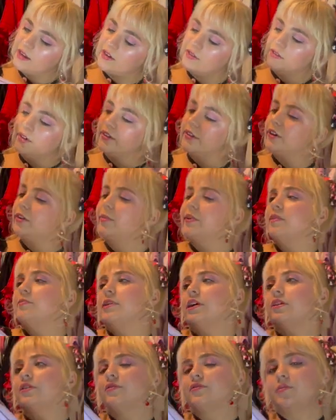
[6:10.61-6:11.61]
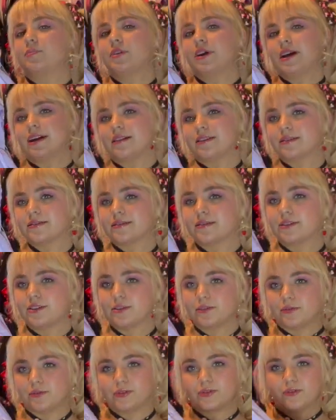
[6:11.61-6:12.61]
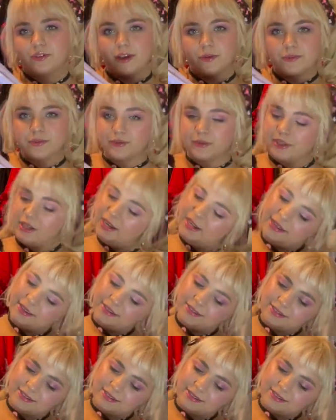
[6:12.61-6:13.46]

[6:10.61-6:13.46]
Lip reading: for a little bit better of a price too, so that was really nice.